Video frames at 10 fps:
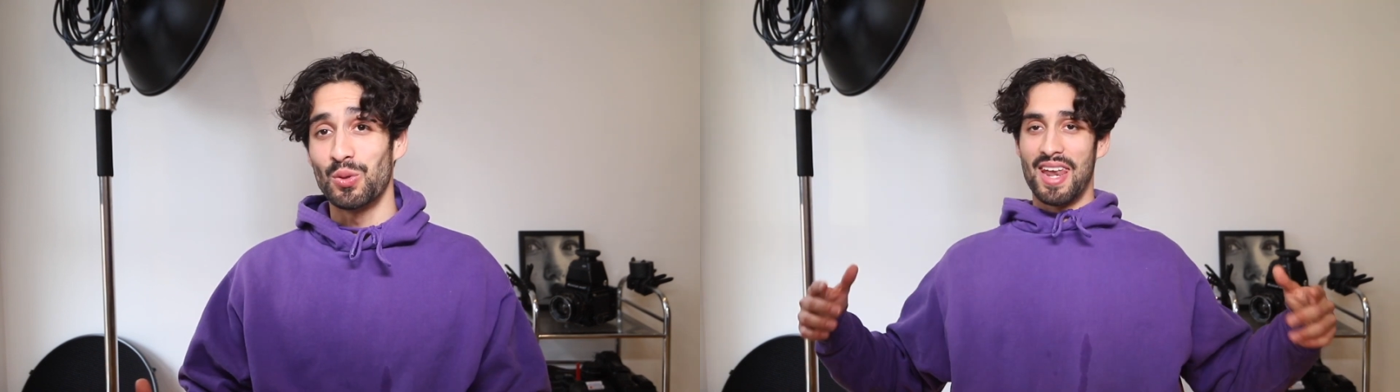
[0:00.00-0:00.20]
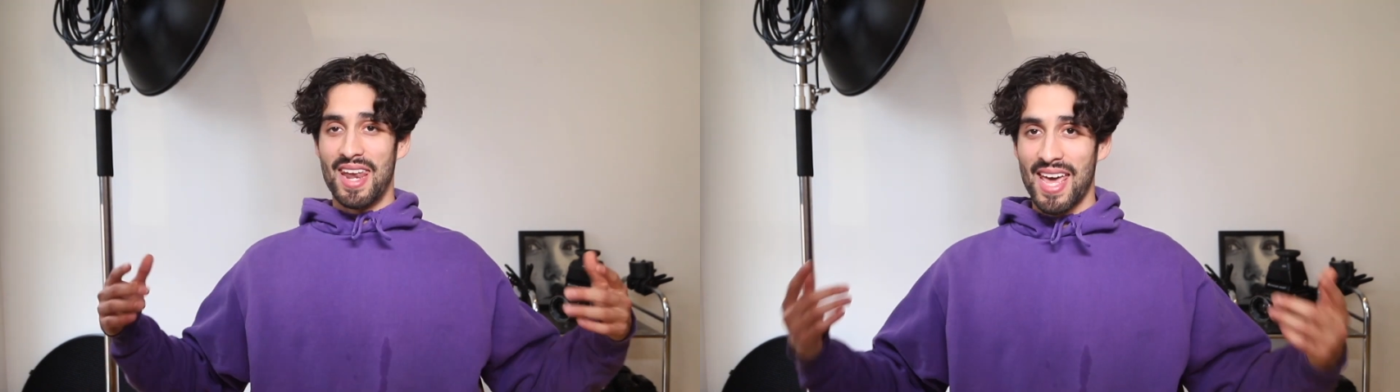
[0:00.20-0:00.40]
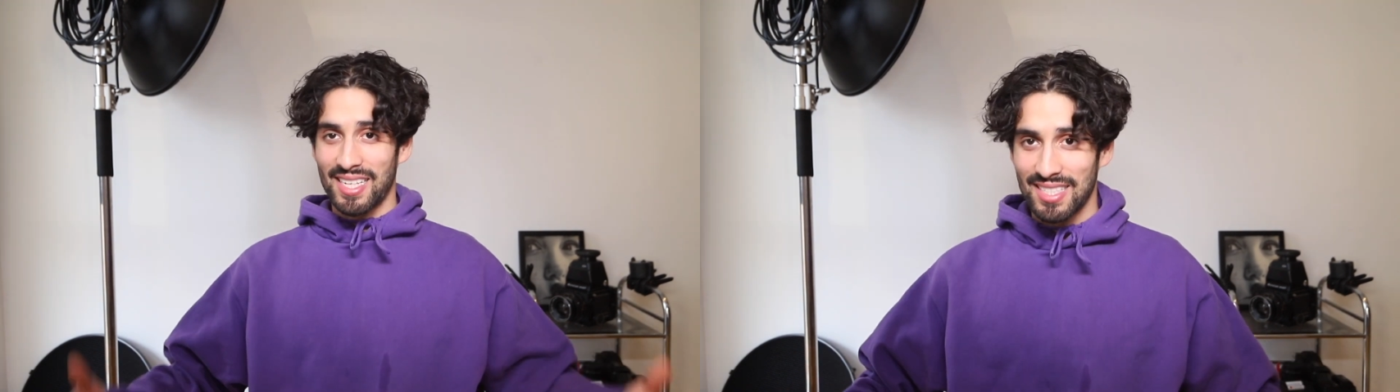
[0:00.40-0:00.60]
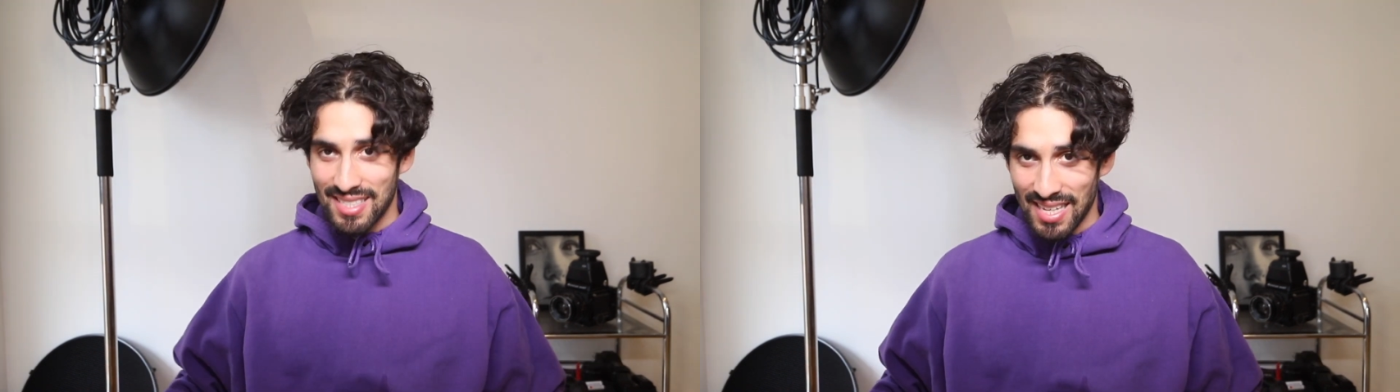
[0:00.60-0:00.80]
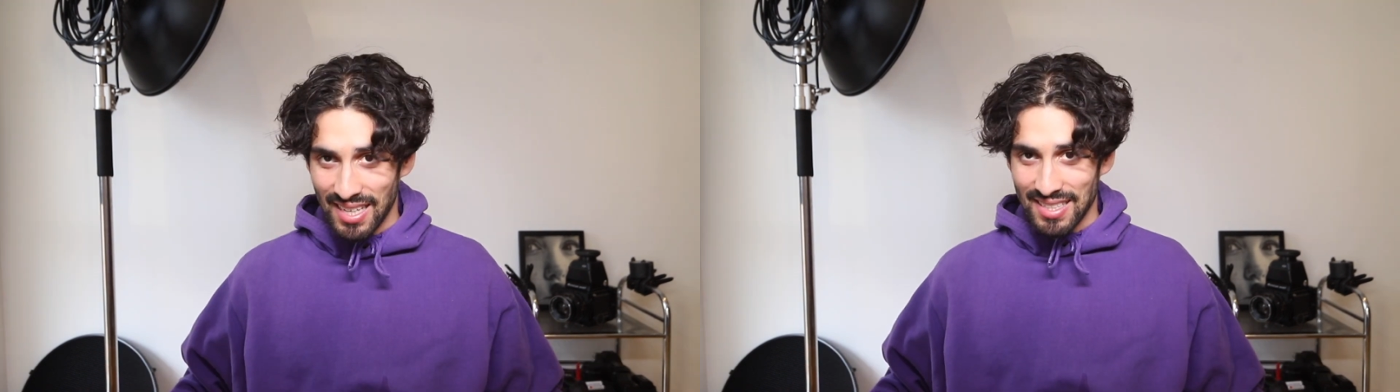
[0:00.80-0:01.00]

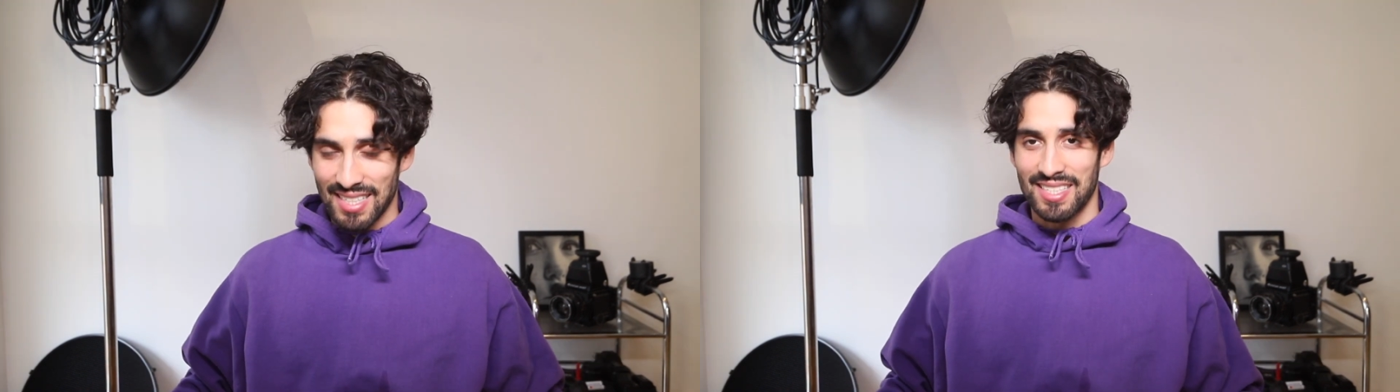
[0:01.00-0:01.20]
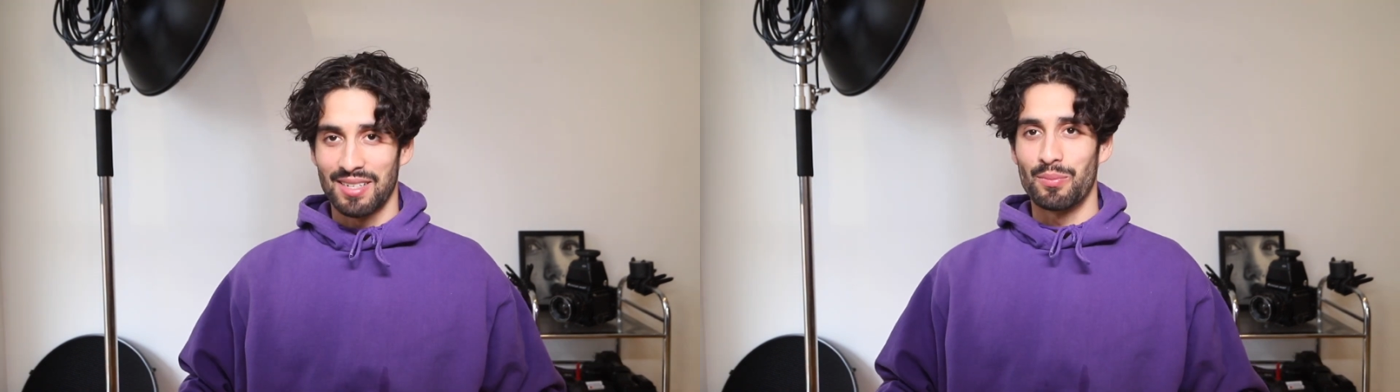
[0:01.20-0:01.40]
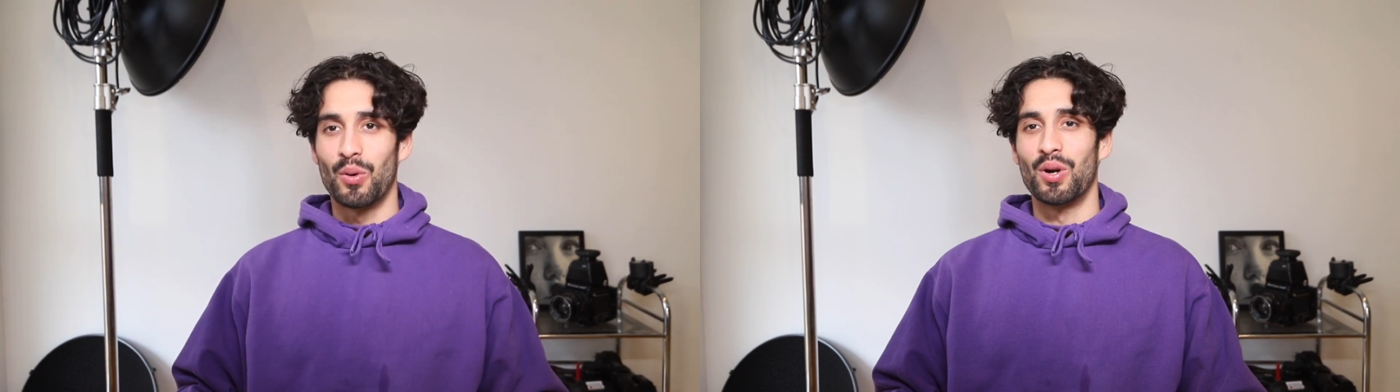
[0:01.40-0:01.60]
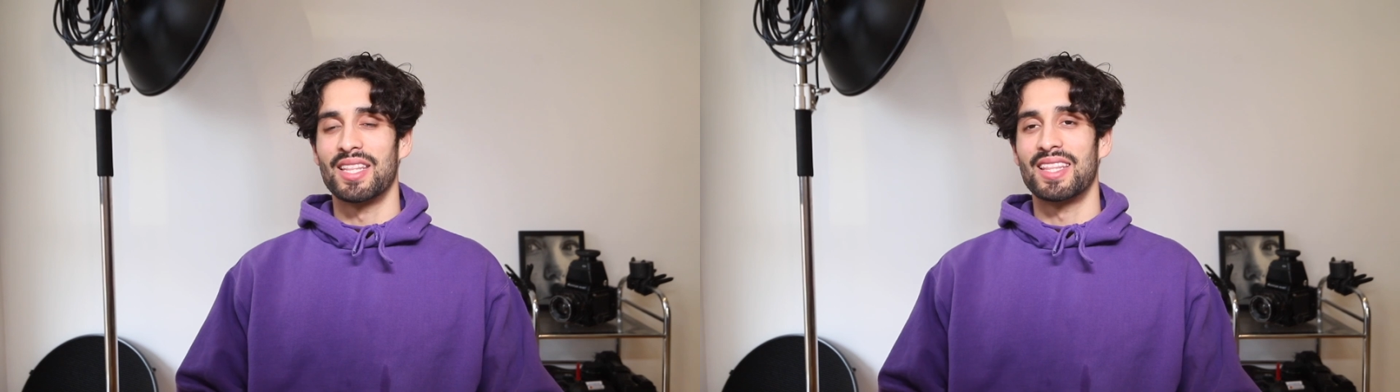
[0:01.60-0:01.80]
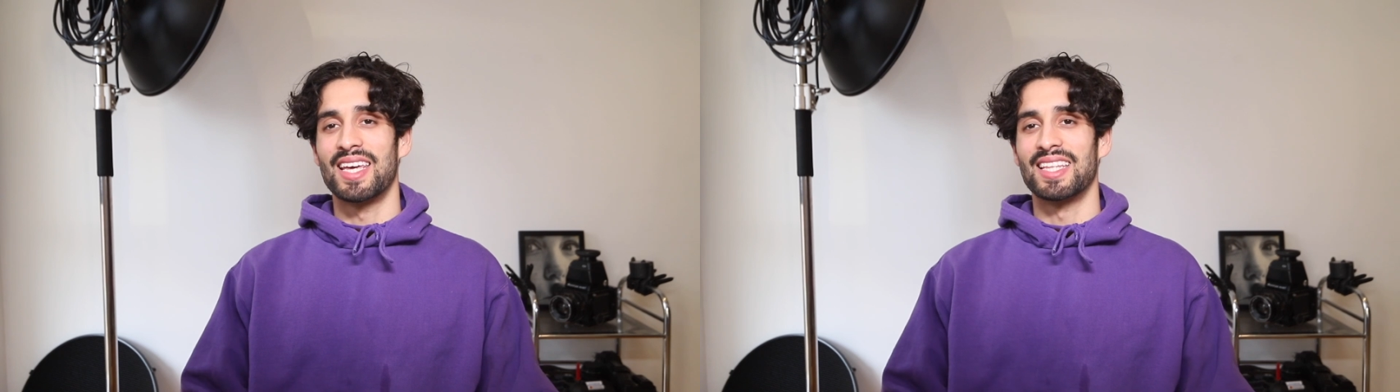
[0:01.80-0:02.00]
Next thing that's an
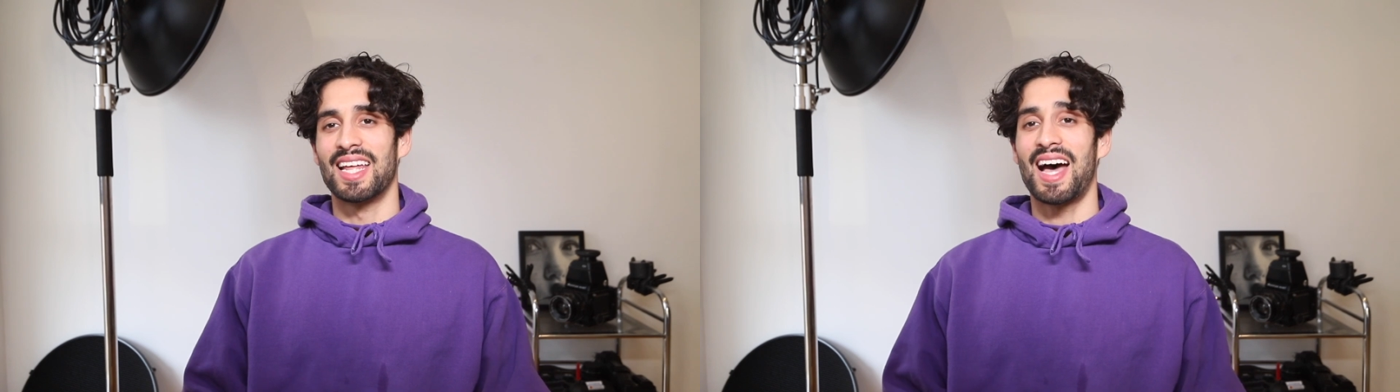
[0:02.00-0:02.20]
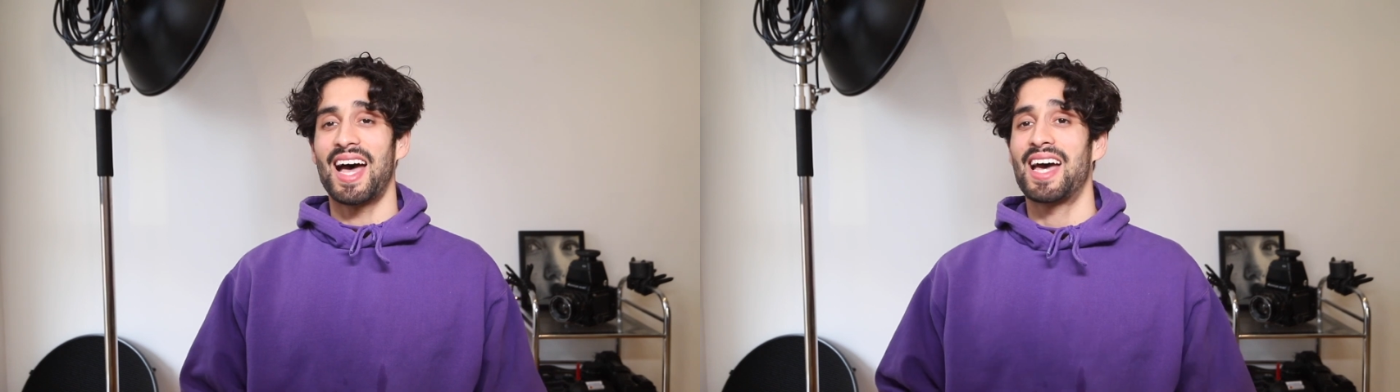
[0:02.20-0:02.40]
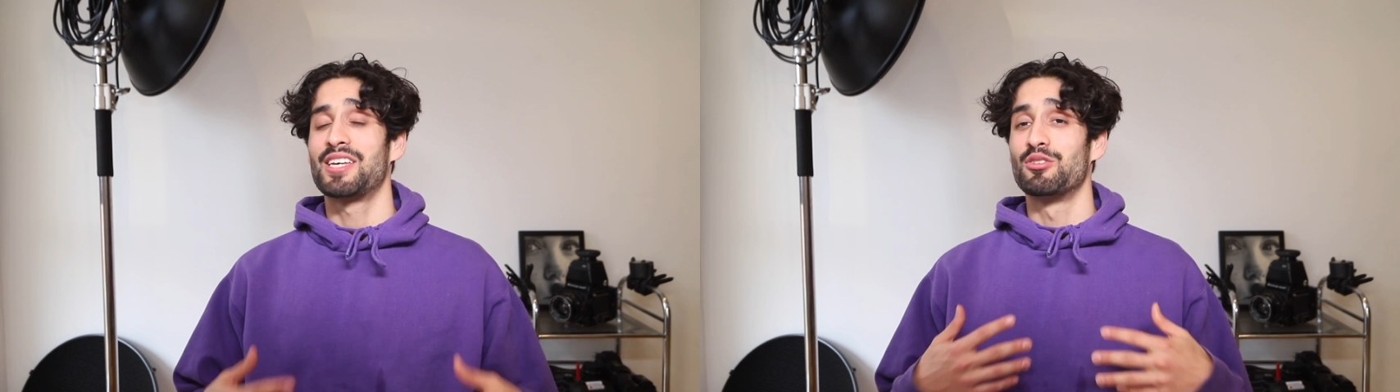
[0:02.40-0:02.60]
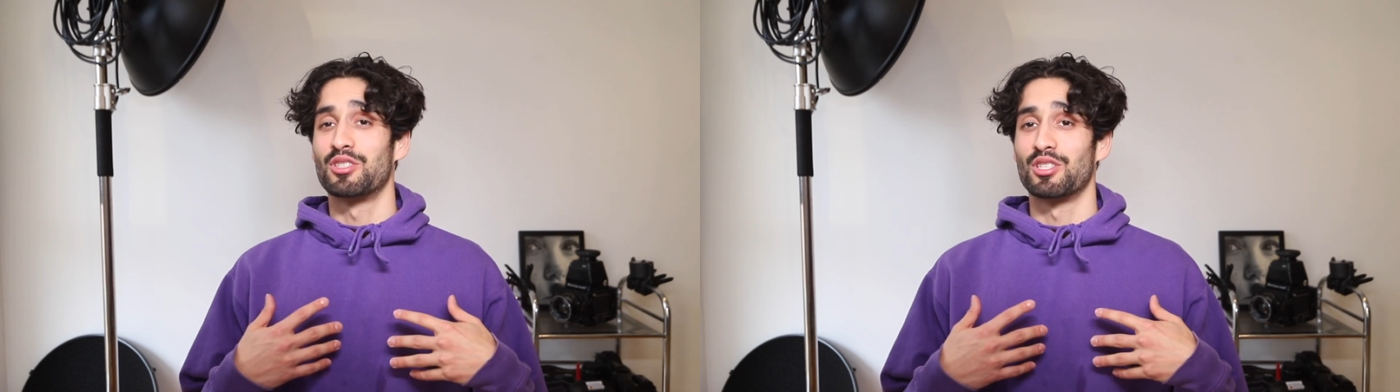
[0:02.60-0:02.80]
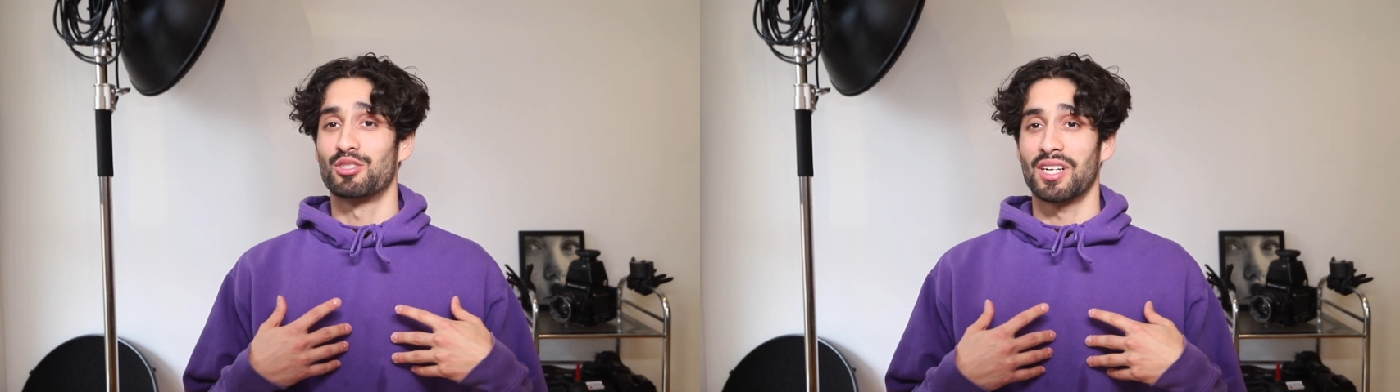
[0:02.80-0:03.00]
important thing that I
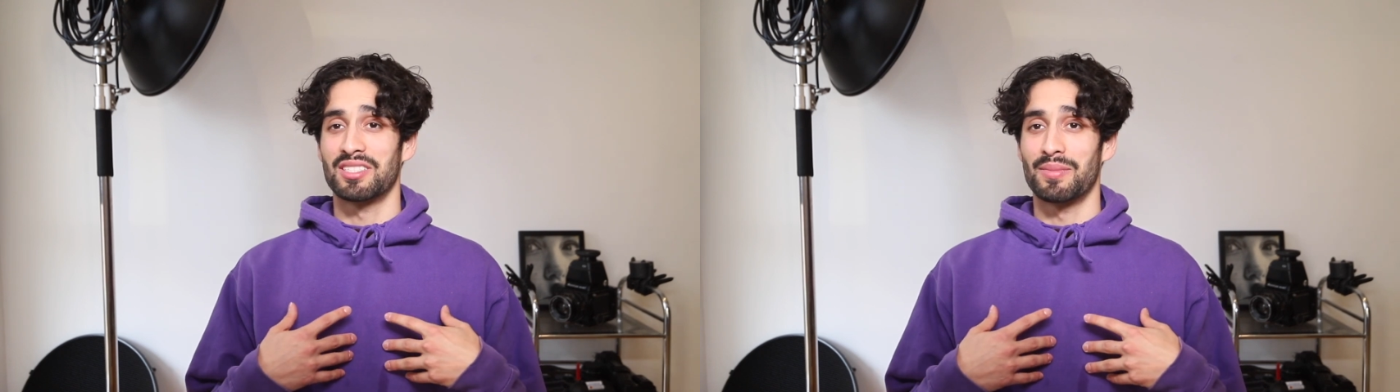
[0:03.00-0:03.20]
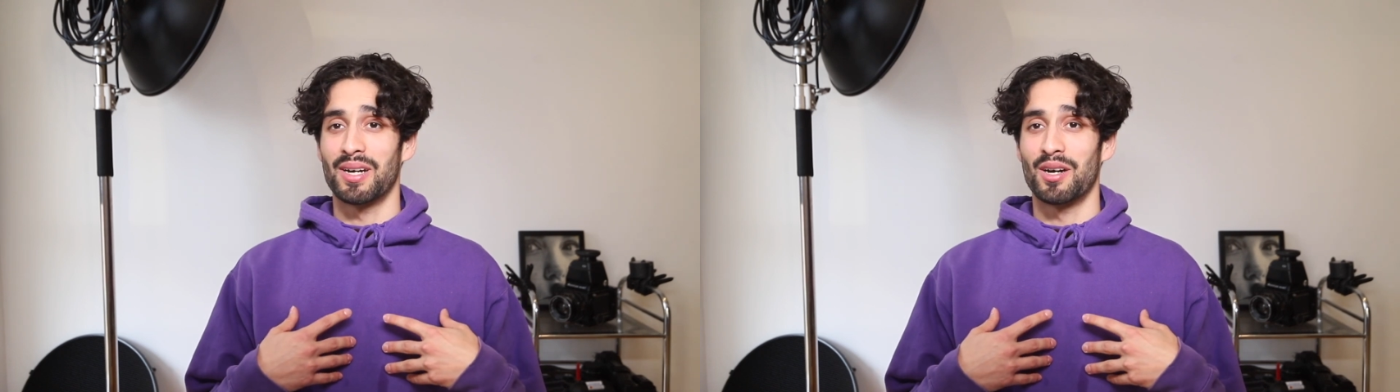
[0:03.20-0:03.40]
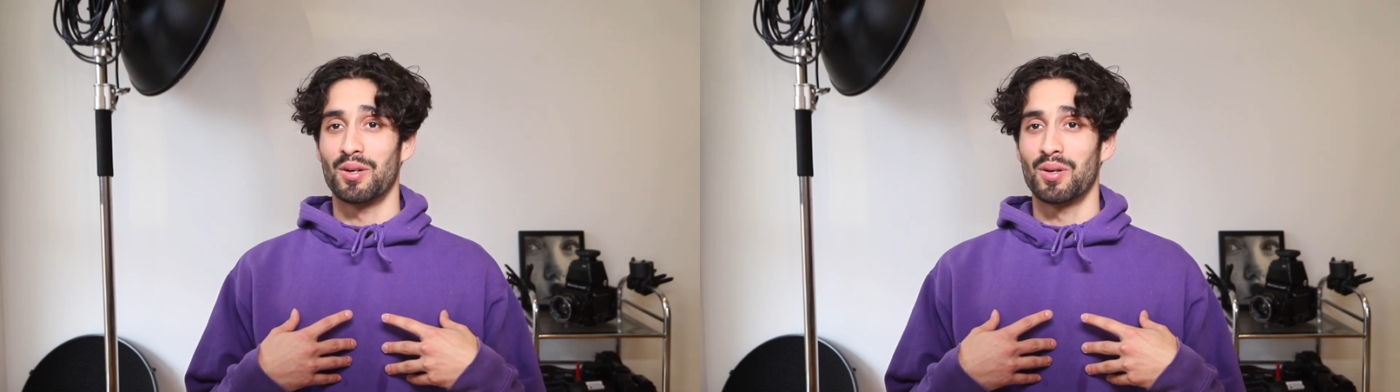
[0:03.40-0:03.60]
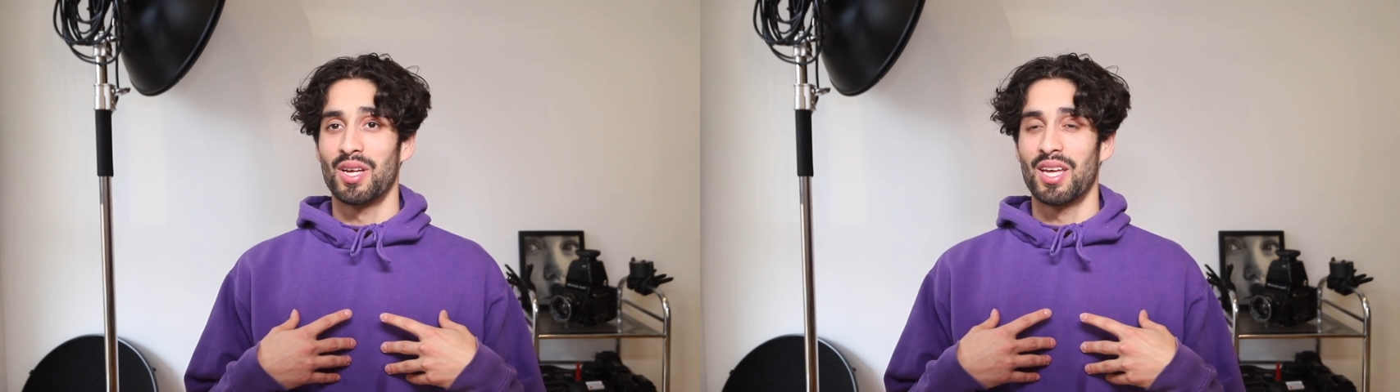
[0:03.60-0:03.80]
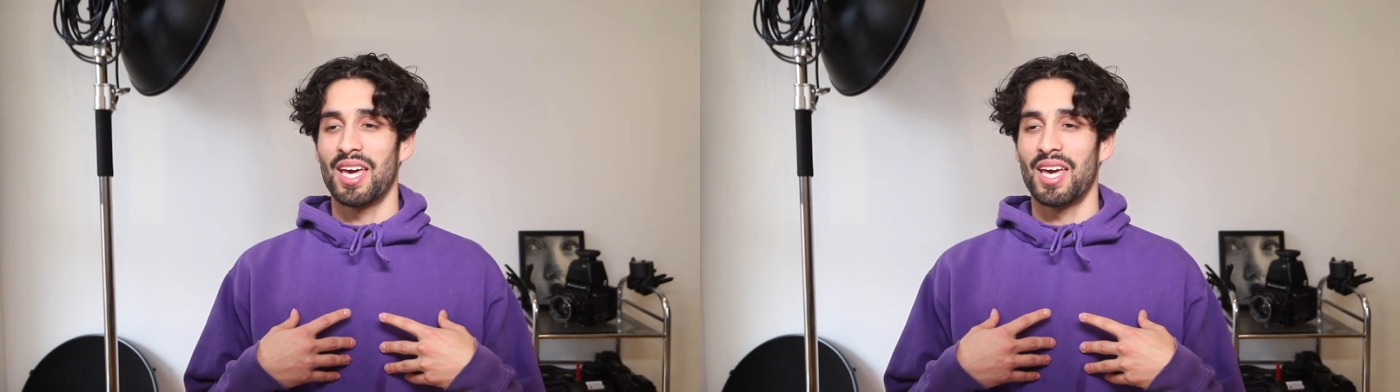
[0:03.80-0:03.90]
used to stress about